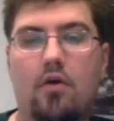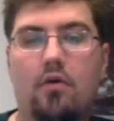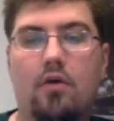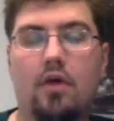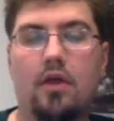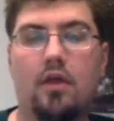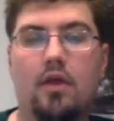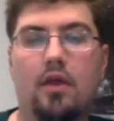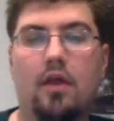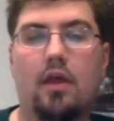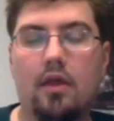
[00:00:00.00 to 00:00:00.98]

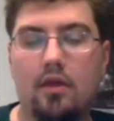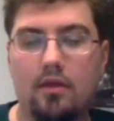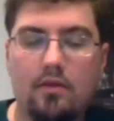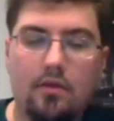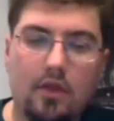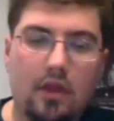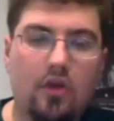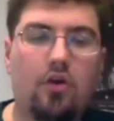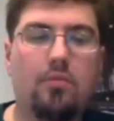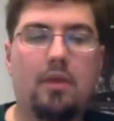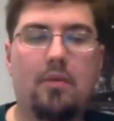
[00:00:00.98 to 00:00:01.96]
So
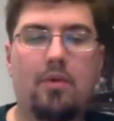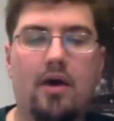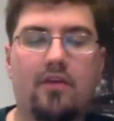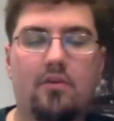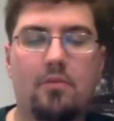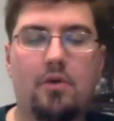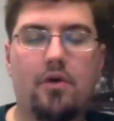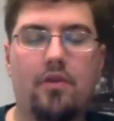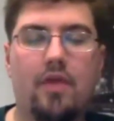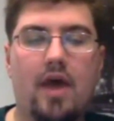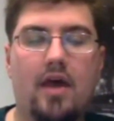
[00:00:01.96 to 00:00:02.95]
it could be
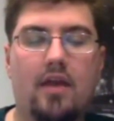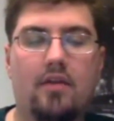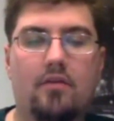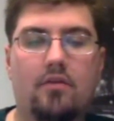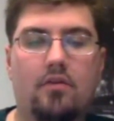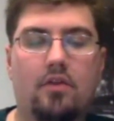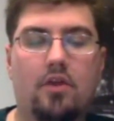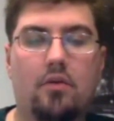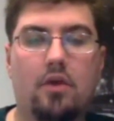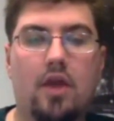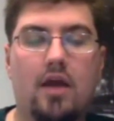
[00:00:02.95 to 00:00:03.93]
possible
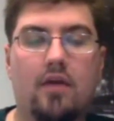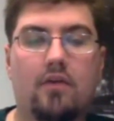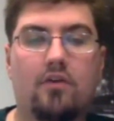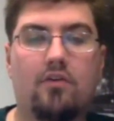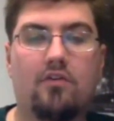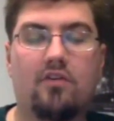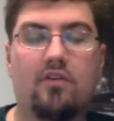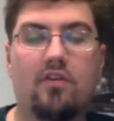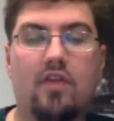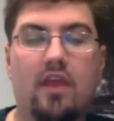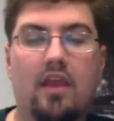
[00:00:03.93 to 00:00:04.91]
that we're
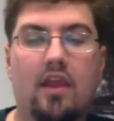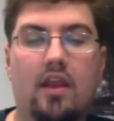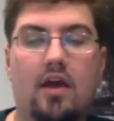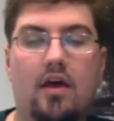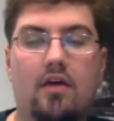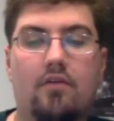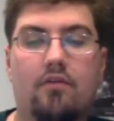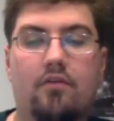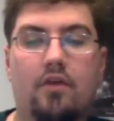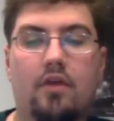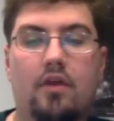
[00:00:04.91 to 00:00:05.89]
not used to
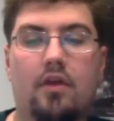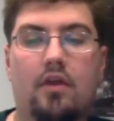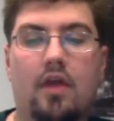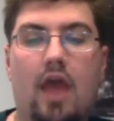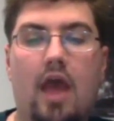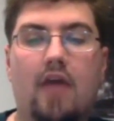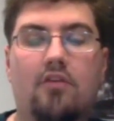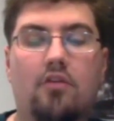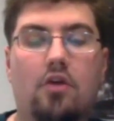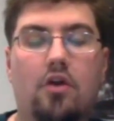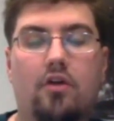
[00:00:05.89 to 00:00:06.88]
thinking of
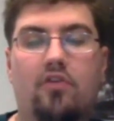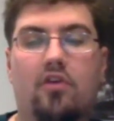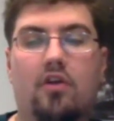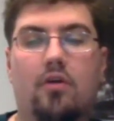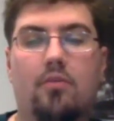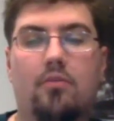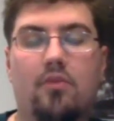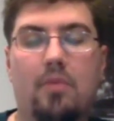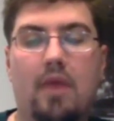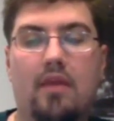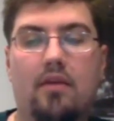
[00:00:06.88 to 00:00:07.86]
as
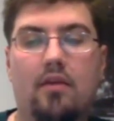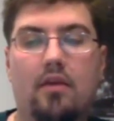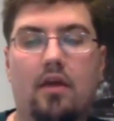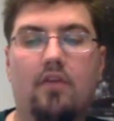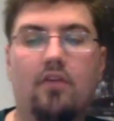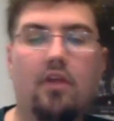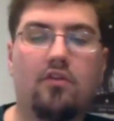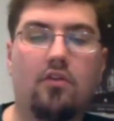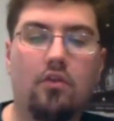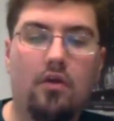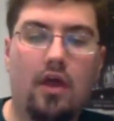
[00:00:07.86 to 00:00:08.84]
long-term
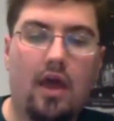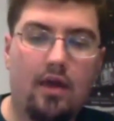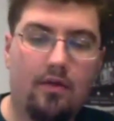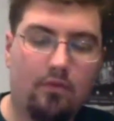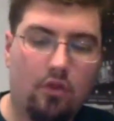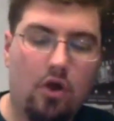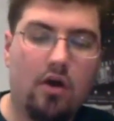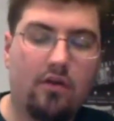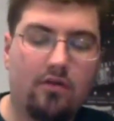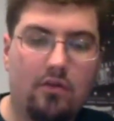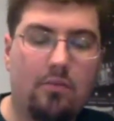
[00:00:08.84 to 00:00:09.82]
as
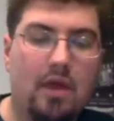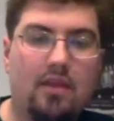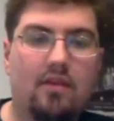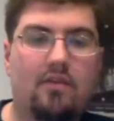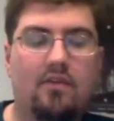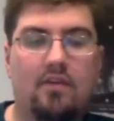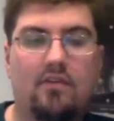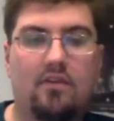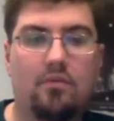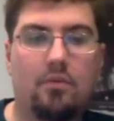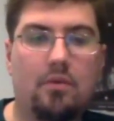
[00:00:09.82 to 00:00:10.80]
long of
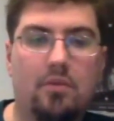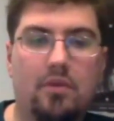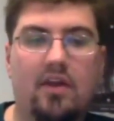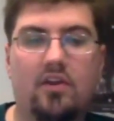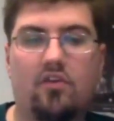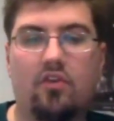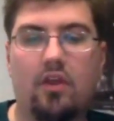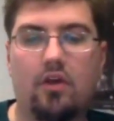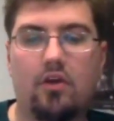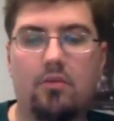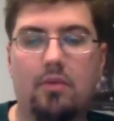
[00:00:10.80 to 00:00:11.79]
dependencies as we
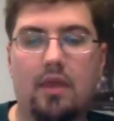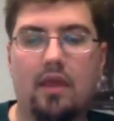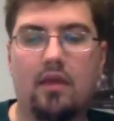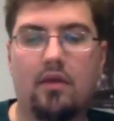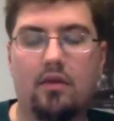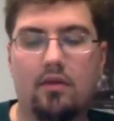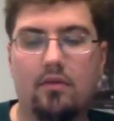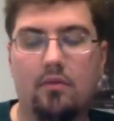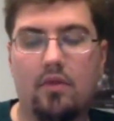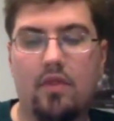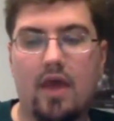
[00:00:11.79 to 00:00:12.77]
potentially could
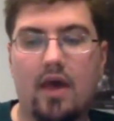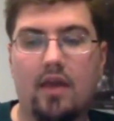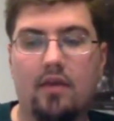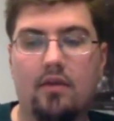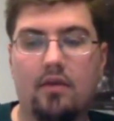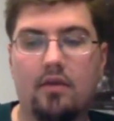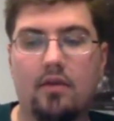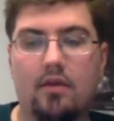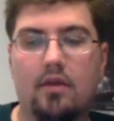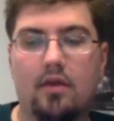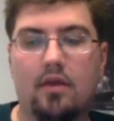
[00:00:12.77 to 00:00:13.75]
be with
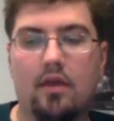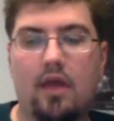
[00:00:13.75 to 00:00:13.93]
that.